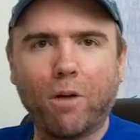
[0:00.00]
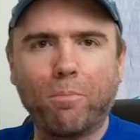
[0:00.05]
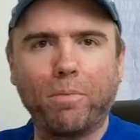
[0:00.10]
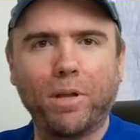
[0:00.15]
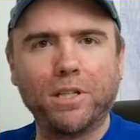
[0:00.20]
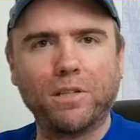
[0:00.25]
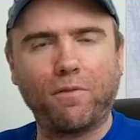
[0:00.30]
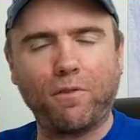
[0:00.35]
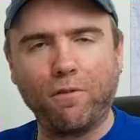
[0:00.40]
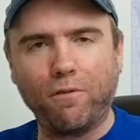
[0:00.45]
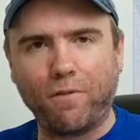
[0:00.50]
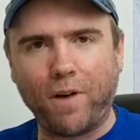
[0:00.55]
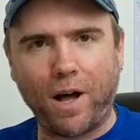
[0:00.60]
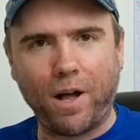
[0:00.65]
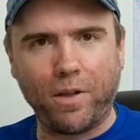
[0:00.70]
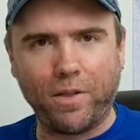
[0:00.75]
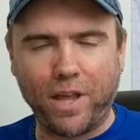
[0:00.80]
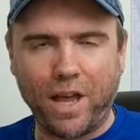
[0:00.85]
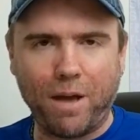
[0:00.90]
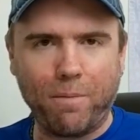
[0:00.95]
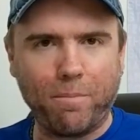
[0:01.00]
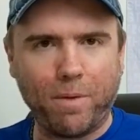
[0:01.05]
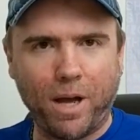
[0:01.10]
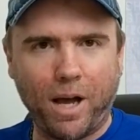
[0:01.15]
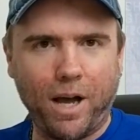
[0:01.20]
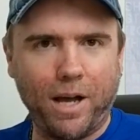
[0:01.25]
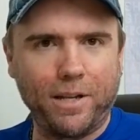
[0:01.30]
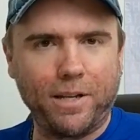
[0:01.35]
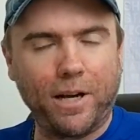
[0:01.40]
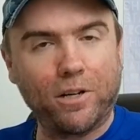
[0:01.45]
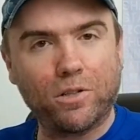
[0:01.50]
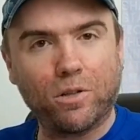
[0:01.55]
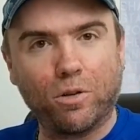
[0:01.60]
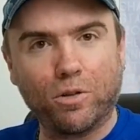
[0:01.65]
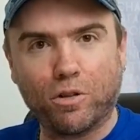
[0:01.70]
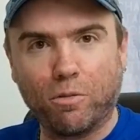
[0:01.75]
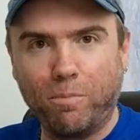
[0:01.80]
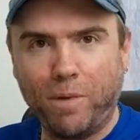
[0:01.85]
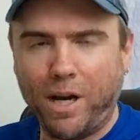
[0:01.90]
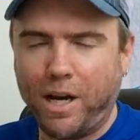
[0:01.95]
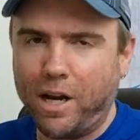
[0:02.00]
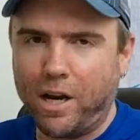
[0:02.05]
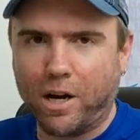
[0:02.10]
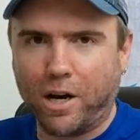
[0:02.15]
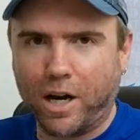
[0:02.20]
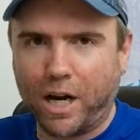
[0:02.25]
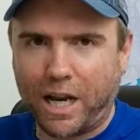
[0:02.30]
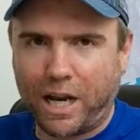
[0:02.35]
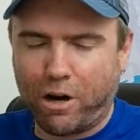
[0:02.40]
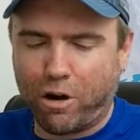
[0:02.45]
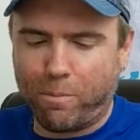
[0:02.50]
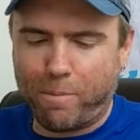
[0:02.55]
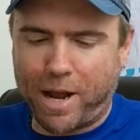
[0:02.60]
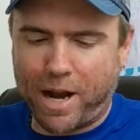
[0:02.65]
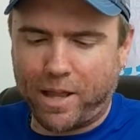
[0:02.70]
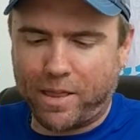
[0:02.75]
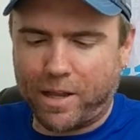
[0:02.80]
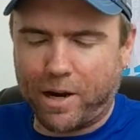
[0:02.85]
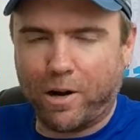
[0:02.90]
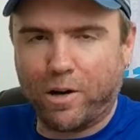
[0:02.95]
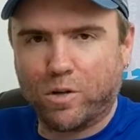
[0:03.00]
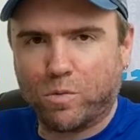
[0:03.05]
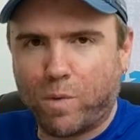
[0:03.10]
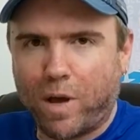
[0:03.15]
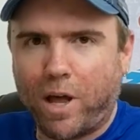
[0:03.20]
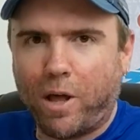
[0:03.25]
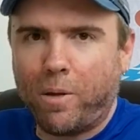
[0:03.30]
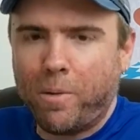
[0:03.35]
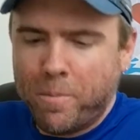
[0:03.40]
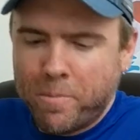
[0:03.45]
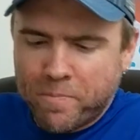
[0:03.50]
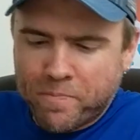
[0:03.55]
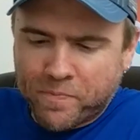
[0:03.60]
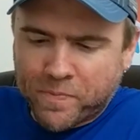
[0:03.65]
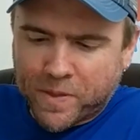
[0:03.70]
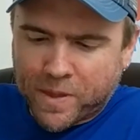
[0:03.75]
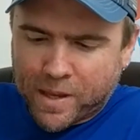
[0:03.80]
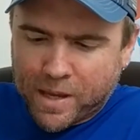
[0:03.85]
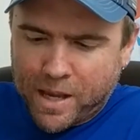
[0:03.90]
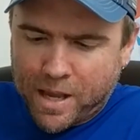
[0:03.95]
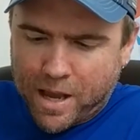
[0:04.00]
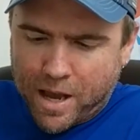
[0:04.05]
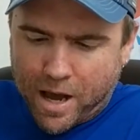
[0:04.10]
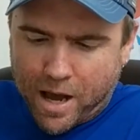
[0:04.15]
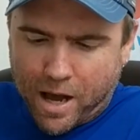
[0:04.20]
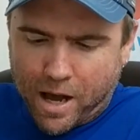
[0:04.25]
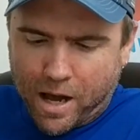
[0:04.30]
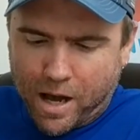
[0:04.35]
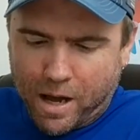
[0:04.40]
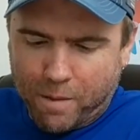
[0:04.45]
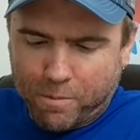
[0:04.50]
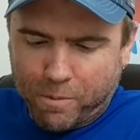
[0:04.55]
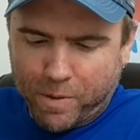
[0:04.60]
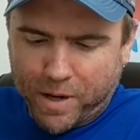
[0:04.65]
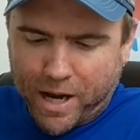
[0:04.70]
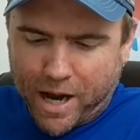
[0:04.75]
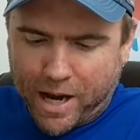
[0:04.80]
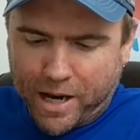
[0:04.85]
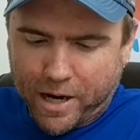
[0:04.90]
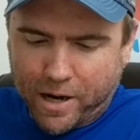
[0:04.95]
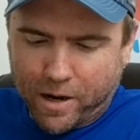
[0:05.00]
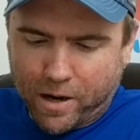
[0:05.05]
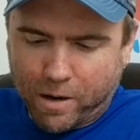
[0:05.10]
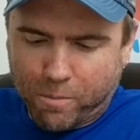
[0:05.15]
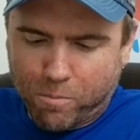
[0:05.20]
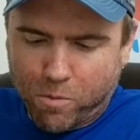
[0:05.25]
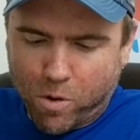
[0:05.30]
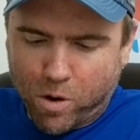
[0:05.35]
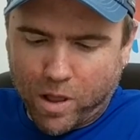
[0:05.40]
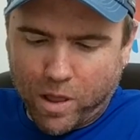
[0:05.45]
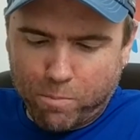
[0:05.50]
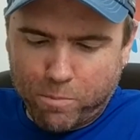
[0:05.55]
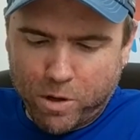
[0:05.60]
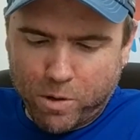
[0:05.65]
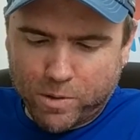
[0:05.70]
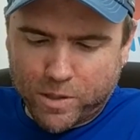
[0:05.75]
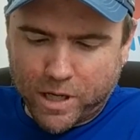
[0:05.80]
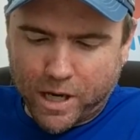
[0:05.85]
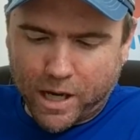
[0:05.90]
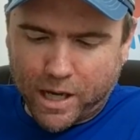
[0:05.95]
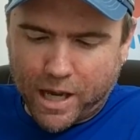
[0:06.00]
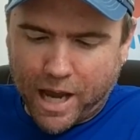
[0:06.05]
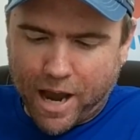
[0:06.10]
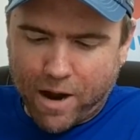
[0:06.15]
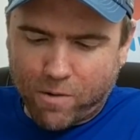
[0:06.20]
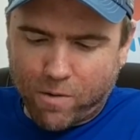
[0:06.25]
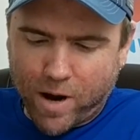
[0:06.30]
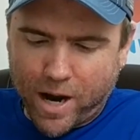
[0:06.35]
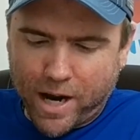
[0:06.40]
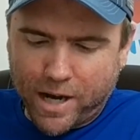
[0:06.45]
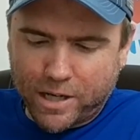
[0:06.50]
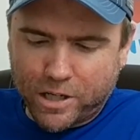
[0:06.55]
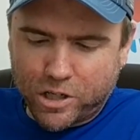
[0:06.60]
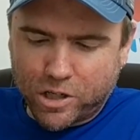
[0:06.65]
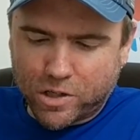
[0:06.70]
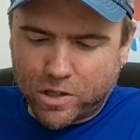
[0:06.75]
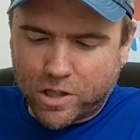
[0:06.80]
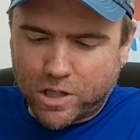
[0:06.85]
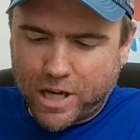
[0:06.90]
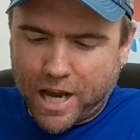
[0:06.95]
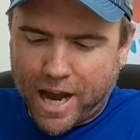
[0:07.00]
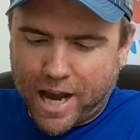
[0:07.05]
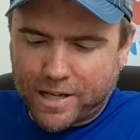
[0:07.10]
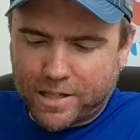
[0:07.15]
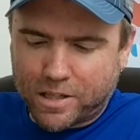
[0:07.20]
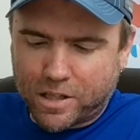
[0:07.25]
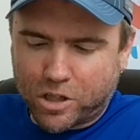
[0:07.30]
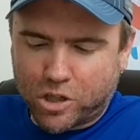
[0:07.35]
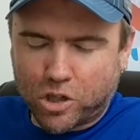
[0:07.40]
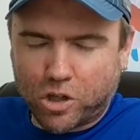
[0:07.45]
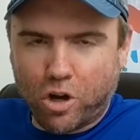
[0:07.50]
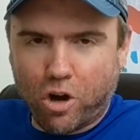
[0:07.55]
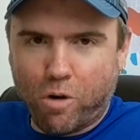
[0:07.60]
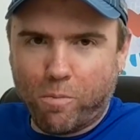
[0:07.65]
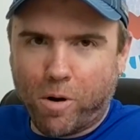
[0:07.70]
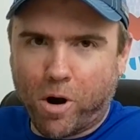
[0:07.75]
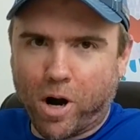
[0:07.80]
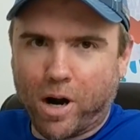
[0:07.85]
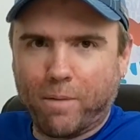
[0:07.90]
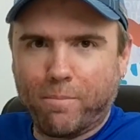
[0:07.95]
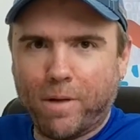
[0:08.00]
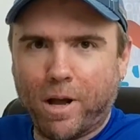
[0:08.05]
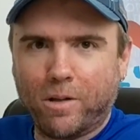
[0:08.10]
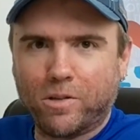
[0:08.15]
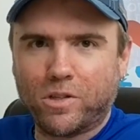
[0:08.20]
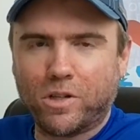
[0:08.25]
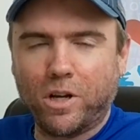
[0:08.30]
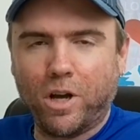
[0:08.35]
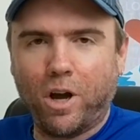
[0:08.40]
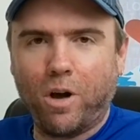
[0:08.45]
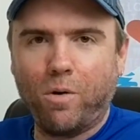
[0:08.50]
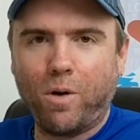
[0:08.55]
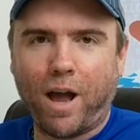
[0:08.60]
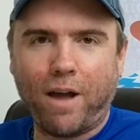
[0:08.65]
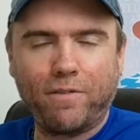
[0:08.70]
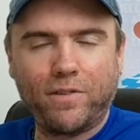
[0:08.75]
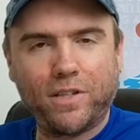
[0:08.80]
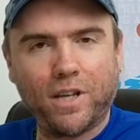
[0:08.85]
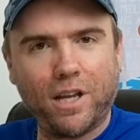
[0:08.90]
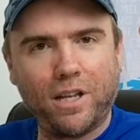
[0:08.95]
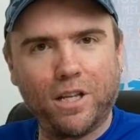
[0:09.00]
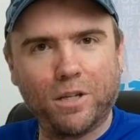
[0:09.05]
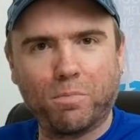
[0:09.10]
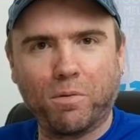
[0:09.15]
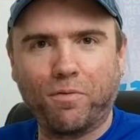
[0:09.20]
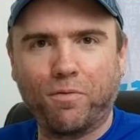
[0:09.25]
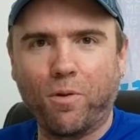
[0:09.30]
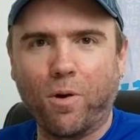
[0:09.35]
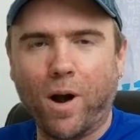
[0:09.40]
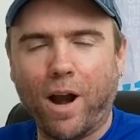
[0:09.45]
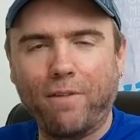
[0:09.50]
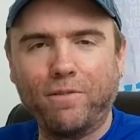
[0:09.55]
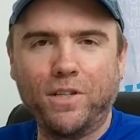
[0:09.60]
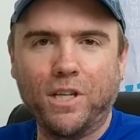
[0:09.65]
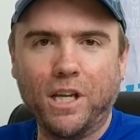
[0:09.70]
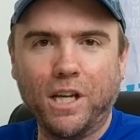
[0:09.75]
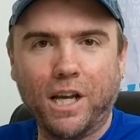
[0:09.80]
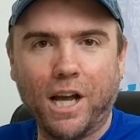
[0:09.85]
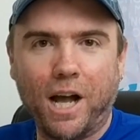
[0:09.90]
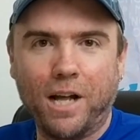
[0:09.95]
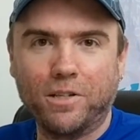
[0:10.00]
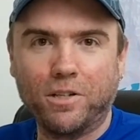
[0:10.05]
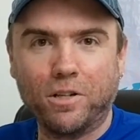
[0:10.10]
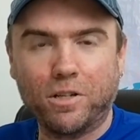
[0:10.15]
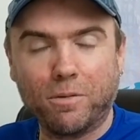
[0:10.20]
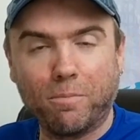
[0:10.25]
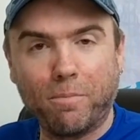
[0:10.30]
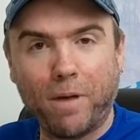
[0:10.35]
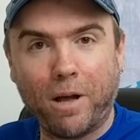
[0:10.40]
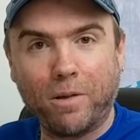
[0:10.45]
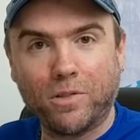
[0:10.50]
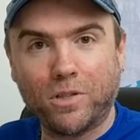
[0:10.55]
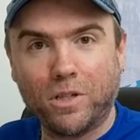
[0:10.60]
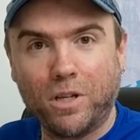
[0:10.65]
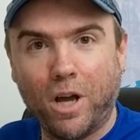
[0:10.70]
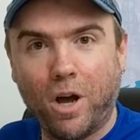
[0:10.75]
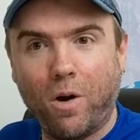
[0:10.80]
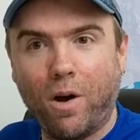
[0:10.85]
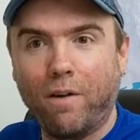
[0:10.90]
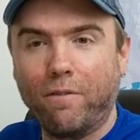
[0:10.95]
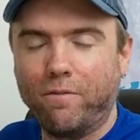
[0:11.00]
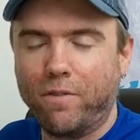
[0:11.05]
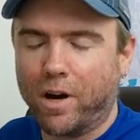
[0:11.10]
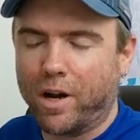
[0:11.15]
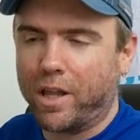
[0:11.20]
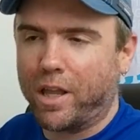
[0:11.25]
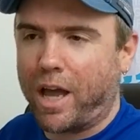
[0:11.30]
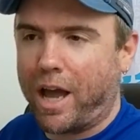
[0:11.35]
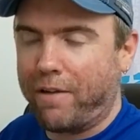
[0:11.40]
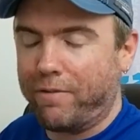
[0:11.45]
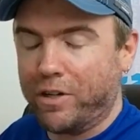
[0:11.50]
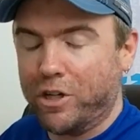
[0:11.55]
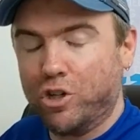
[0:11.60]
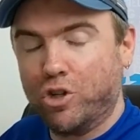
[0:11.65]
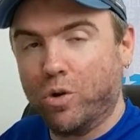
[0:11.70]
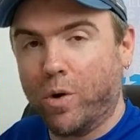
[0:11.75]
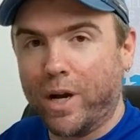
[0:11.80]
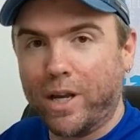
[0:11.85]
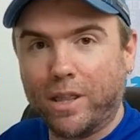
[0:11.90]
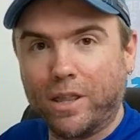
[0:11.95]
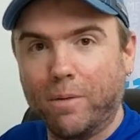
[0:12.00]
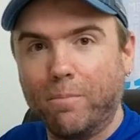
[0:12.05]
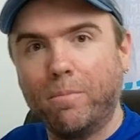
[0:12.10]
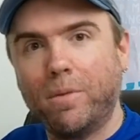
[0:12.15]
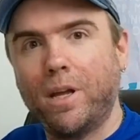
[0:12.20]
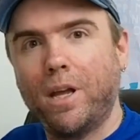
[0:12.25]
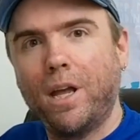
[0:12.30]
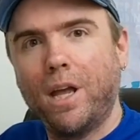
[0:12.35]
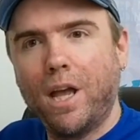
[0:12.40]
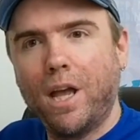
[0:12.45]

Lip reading: Plus, if you follow them on their social media, you're going to hear about it there as well. What we got here? More music. Cat Wright and Jill Sachs, the Snow Barn at Mount Snow. I've said this before. I've seen concerts at Mount Snow. I've enjoyed them.